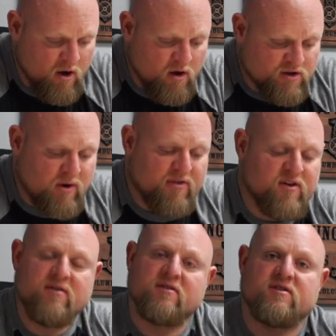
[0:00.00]
So I
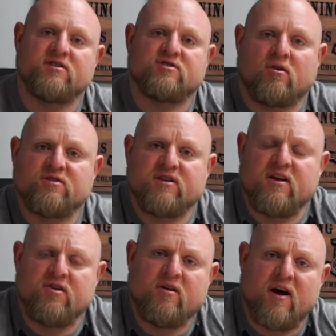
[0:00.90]
think that this starts to
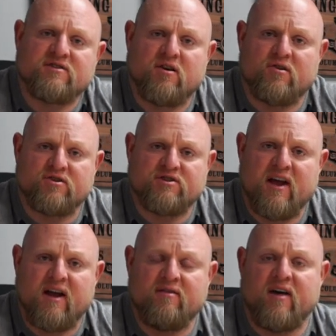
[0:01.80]
get you guys to
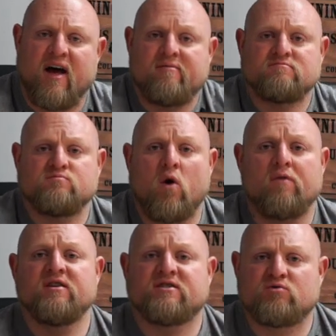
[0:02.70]
understand that
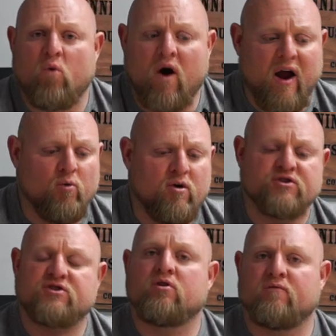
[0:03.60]
this is why we're
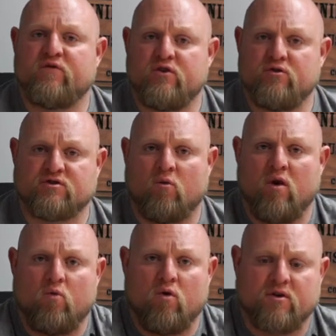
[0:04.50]
so confused on
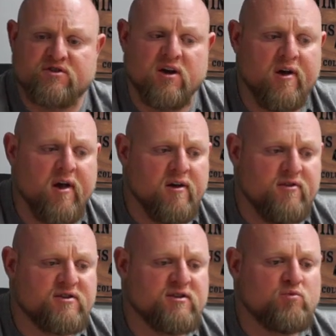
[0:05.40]
what works.
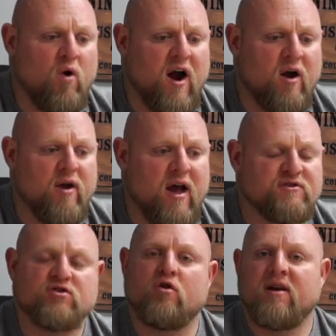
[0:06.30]
This is why we have
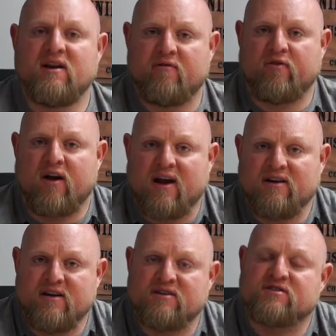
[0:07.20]
so many different
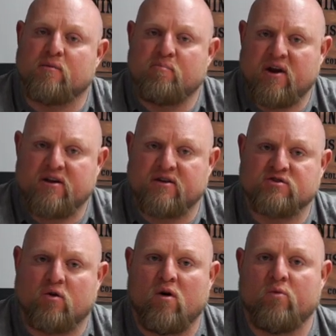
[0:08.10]
ideas and opinions
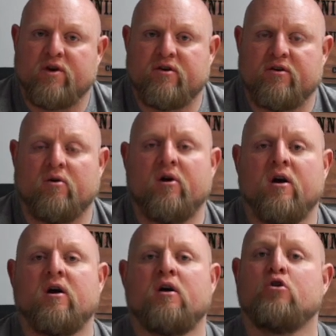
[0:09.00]
on what we do.
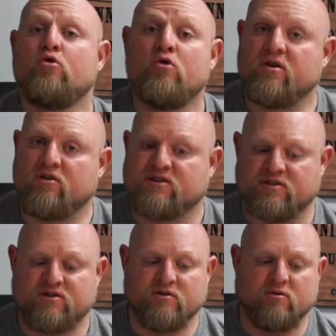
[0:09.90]
Who do you
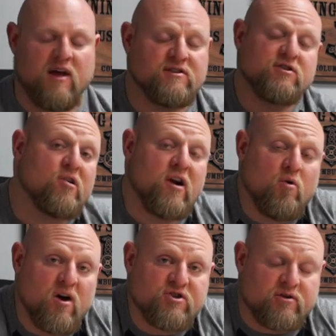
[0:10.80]
listen to? And that's a great
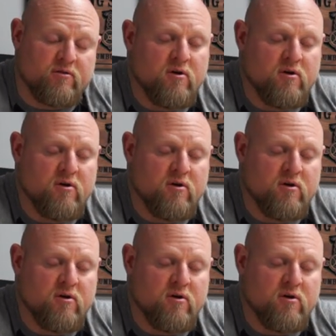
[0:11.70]
question.